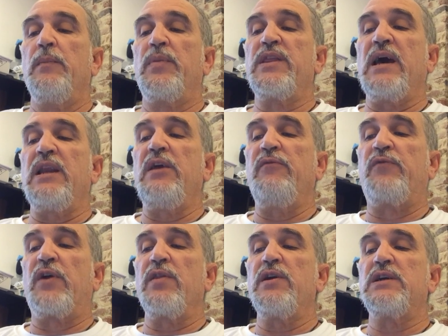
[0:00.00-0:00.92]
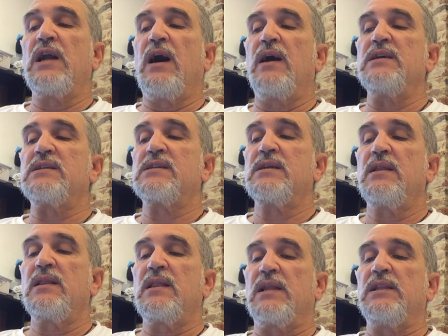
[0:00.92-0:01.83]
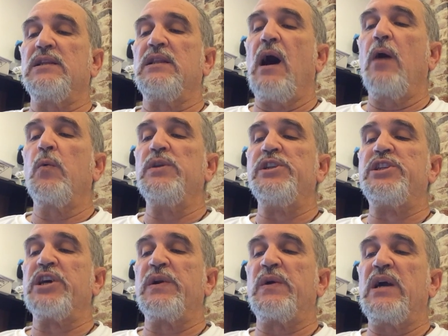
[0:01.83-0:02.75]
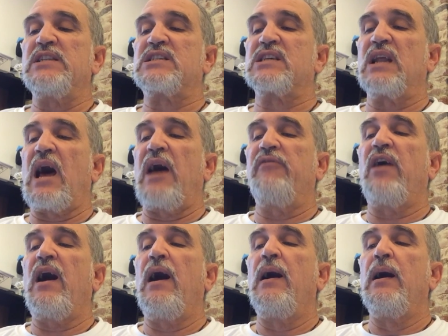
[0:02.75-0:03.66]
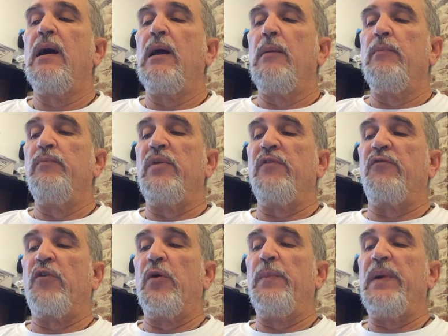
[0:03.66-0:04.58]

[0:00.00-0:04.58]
But then he further noticed that the dog would generate saliva before